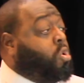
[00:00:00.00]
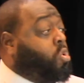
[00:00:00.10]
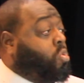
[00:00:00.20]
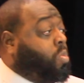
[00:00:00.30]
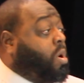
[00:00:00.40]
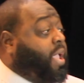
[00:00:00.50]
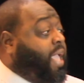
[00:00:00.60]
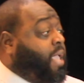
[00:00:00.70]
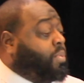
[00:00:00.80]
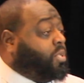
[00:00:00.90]
who were
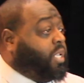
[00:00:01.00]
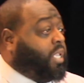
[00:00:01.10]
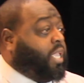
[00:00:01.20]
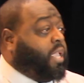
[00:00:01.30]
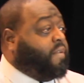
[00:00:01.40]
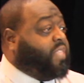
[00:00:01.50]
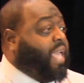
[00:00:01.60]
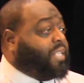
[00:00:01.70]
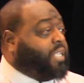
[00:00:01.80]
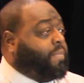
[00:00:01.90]
able to give,
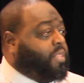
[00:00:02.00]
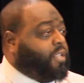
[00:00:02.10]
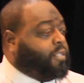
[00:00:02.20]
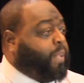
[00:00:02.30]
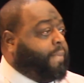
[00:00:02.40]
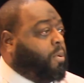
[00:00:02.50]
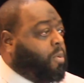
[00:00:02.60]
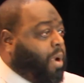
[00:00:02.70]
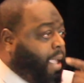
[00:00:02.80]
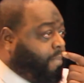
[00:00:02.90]
that some of these people
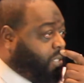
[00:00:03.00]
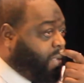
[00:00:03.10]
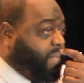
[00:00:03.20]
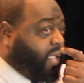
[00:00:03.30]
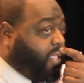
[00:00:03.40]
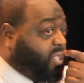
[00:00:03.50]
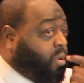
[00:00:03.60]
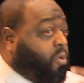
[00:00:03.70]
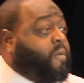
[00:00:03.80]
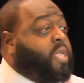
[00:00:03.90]
were able to make it
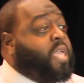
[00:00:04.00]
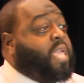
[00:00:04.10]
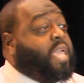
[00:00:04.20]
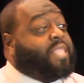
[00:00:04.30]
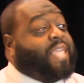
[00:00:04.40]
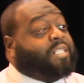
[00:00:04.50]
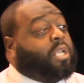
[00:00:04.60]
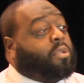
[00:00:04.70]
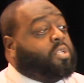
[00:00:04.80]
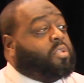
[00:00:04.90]
through. That's
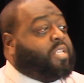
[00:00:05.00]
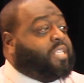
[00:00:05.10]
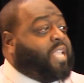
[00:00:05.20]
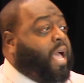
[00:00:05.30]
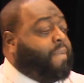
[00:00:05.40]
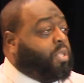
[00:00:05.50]
also the time